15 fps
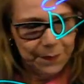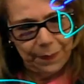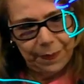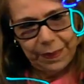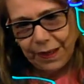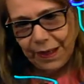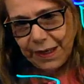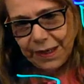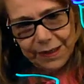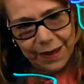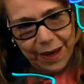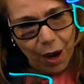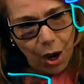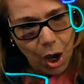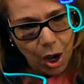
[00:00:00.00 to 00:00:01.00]
and
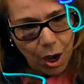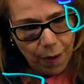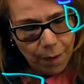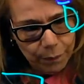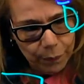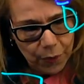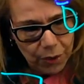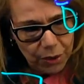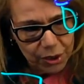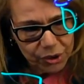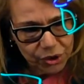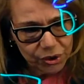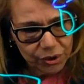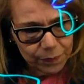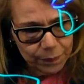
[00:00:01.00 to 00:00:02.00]
now
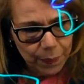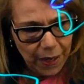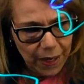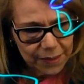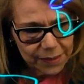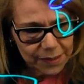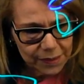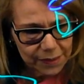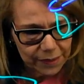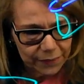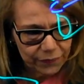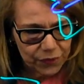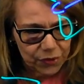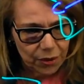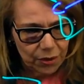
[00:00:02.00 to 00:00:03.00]
partial positive
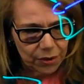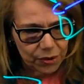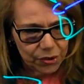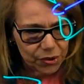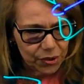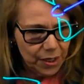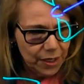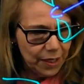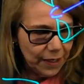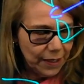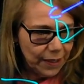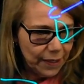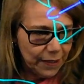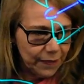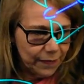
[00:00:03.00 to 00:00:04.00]
charge
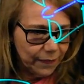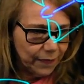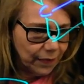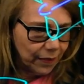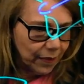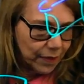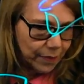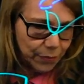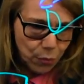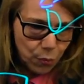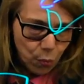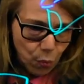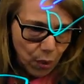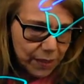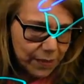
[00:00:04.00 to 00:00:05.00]
in the carbon
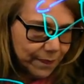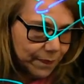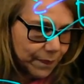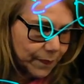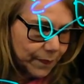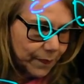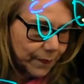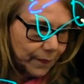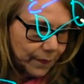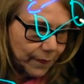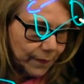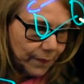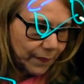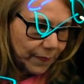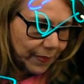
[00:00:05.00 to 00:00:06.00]
1,
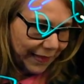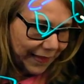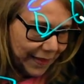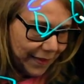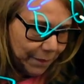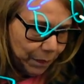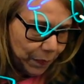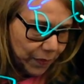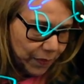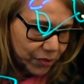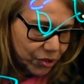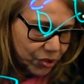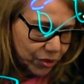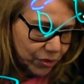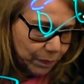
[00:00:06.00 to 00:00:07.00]
and
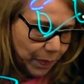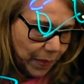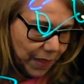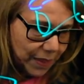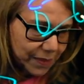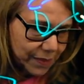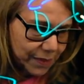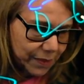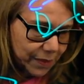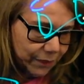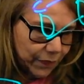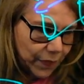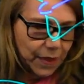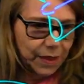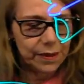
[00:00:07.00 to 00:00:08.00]
partial positive
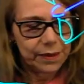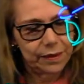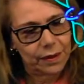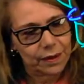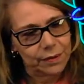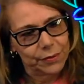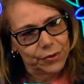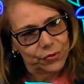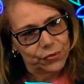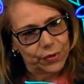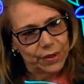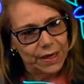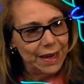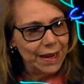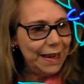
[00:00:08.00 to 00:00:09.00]
in carbon 3.
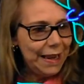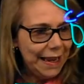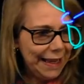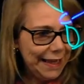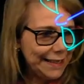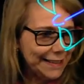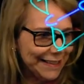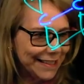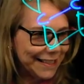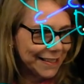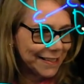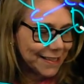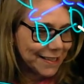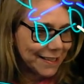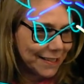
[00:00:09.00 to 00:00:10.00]
And
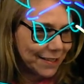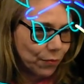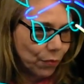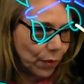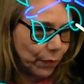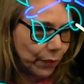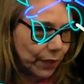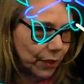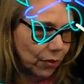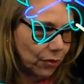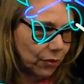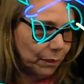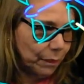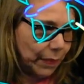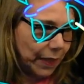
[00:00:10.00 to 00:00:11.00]
this is what we call
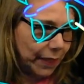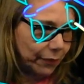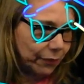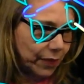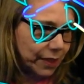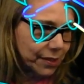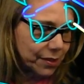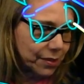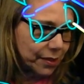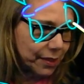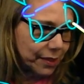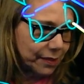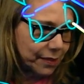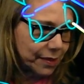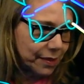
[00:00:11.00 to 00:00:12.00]
my resonance